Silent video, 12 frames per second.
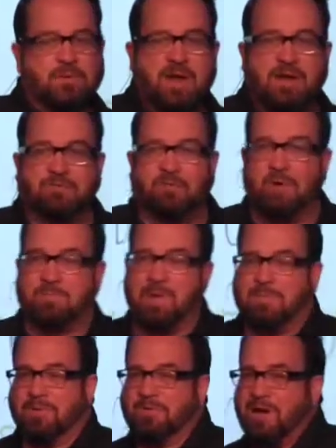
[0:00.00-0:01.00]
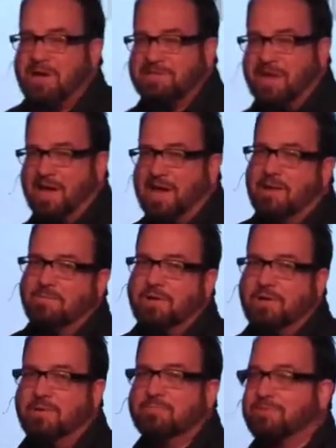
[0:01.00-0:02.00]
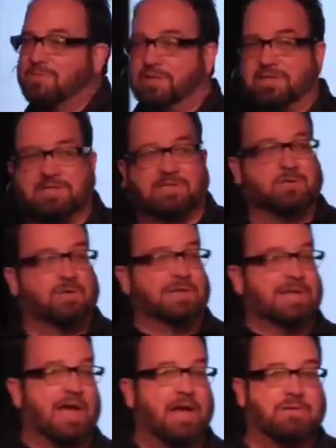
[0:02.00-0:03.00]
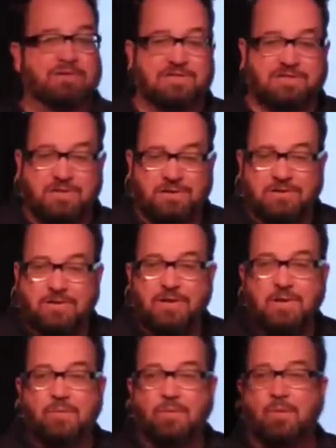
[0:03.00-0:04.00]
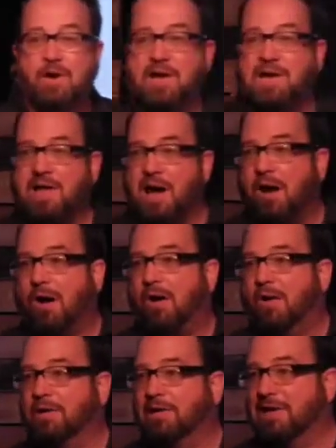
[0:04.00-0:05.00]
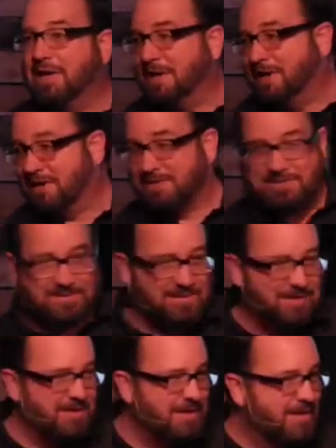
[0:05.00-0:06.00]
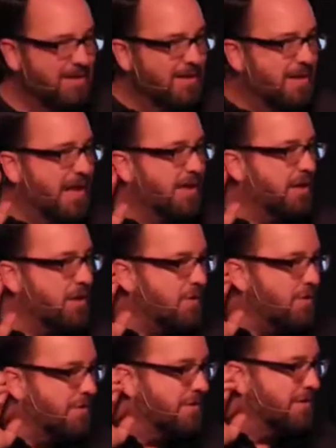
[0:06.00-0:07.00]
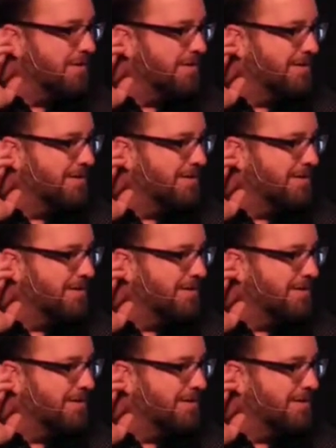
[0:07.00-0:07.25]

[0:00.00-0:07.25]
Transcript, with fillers: Three out of four people crazy. I ain't one of them, so let's just go ahead and count this circle. One of y'all is. Hello?